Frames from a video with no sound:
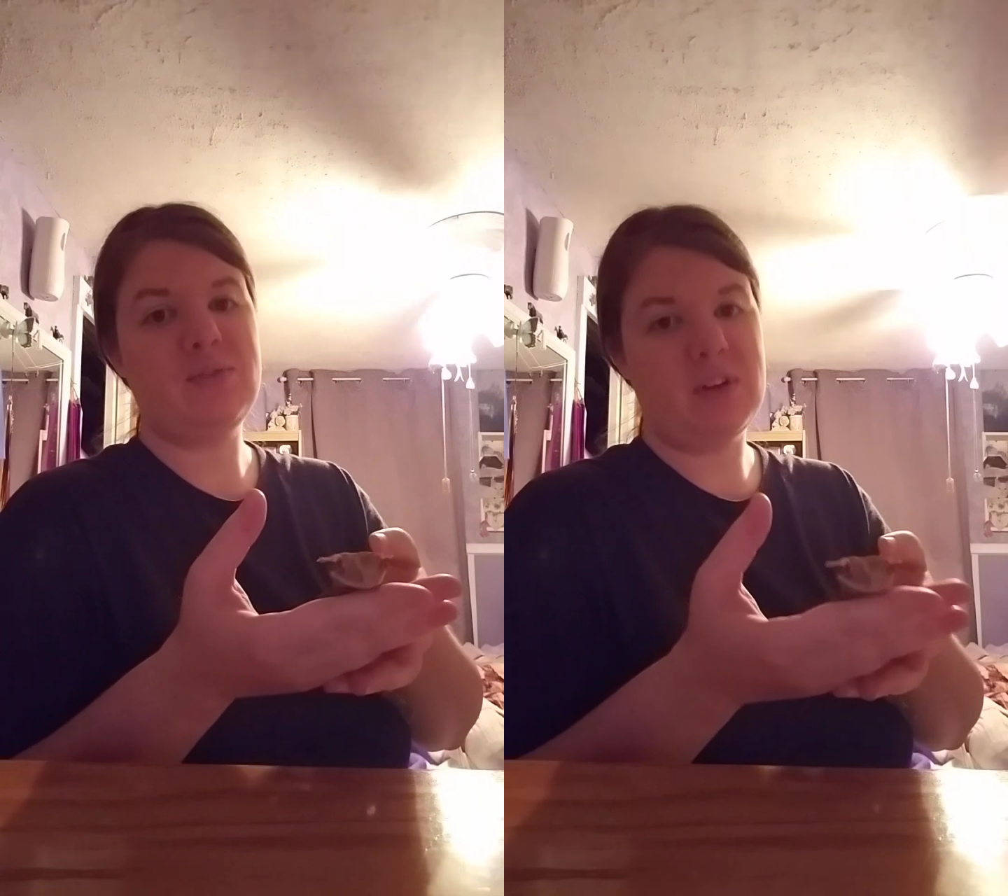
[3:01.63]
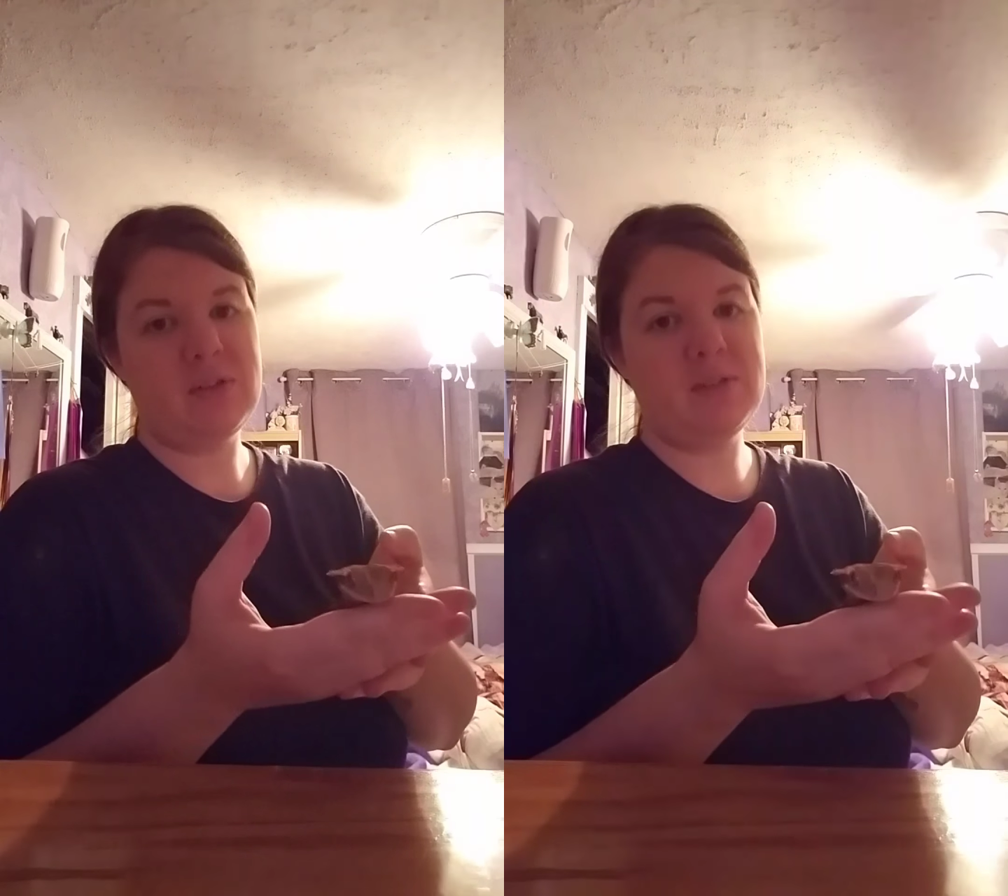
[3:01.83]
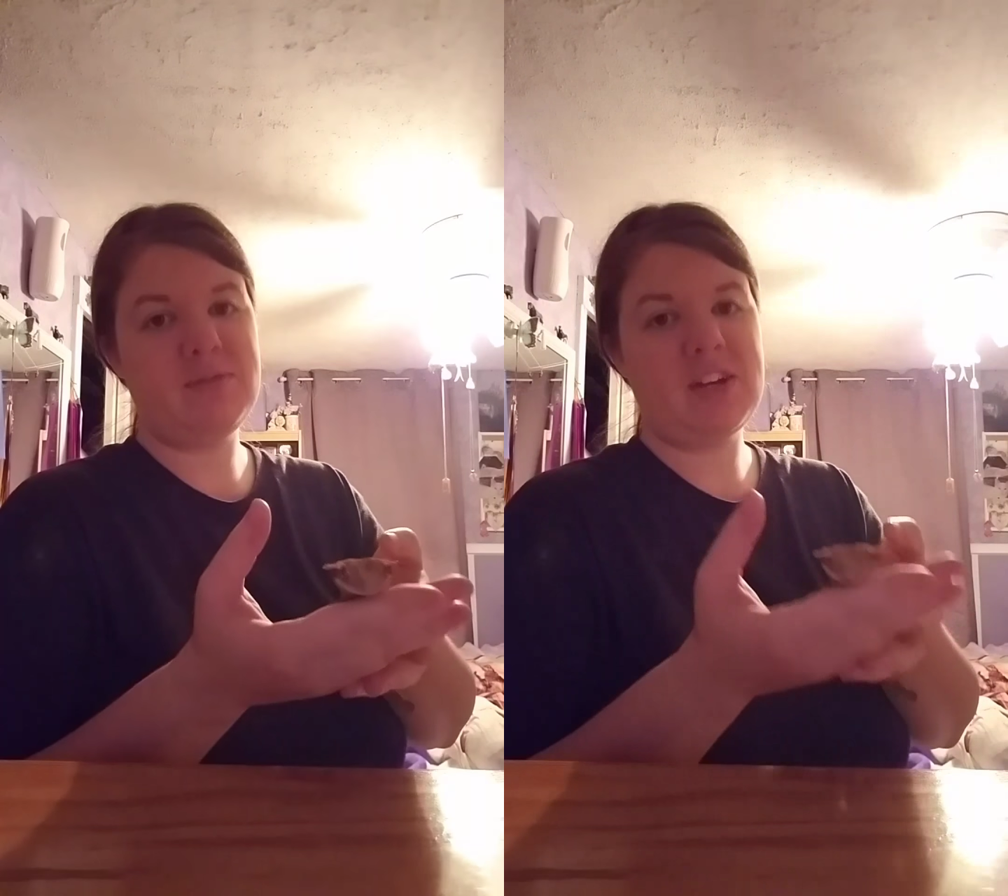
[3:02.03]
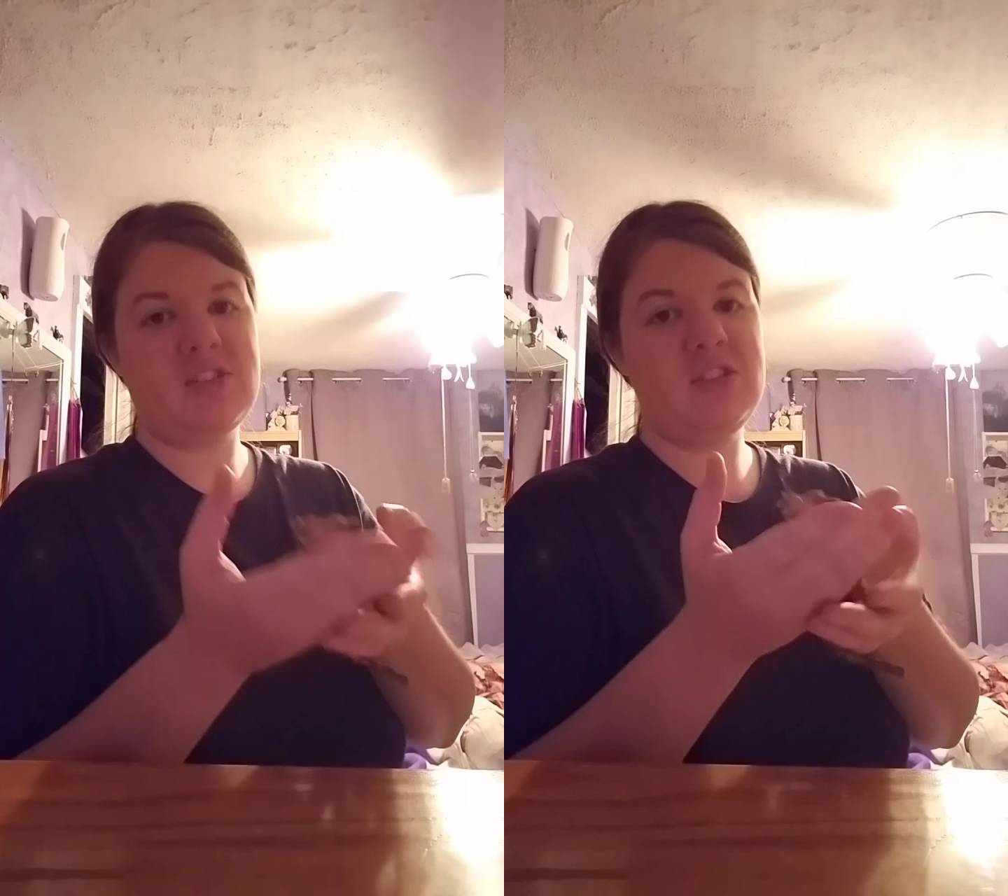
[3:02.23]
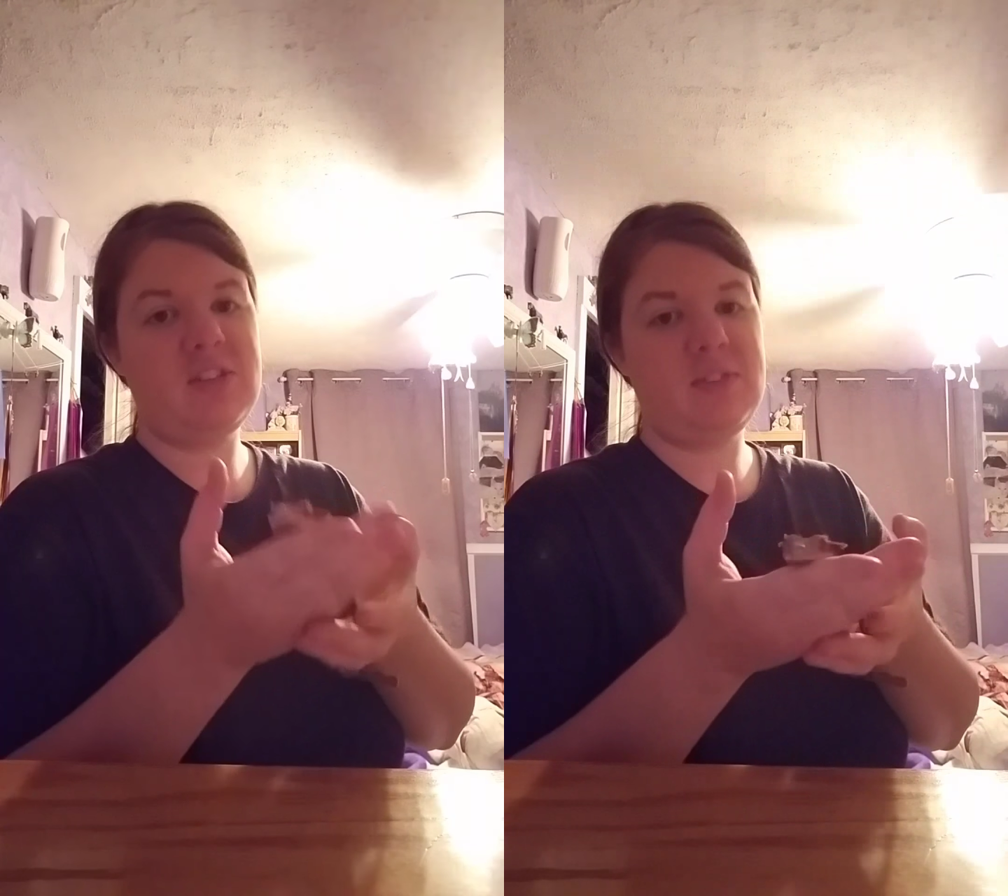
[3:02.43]
fungal
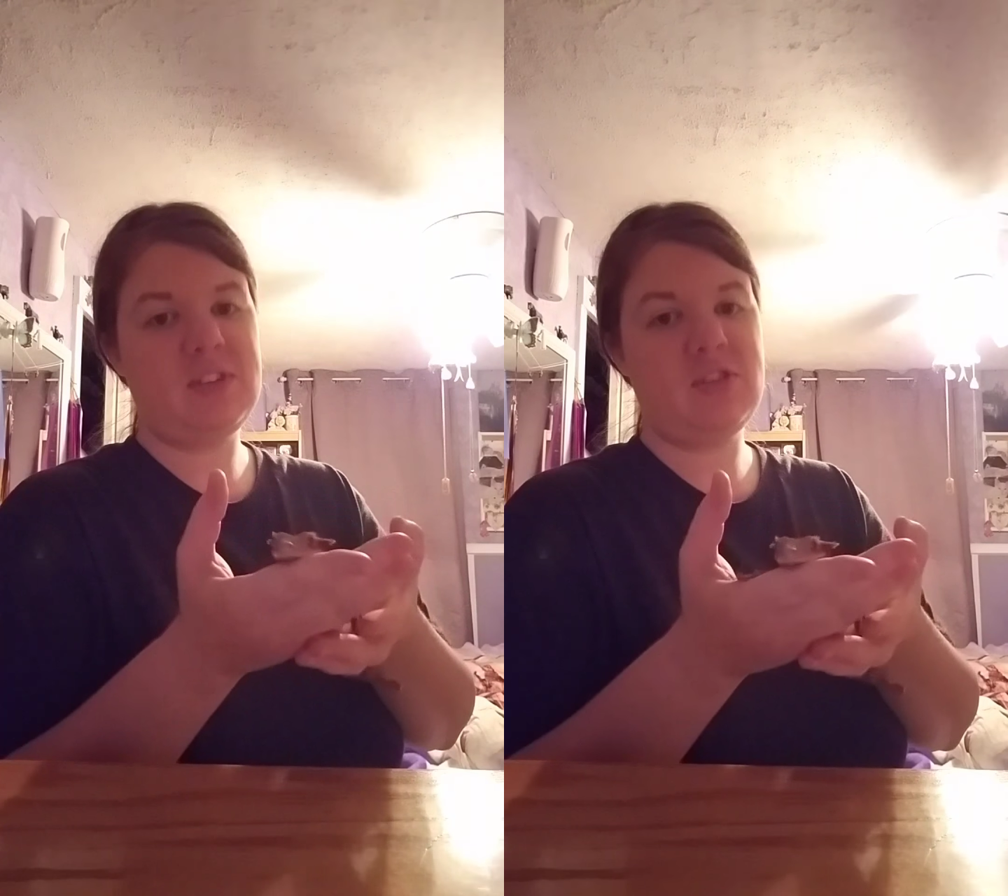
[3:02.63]
infections if it's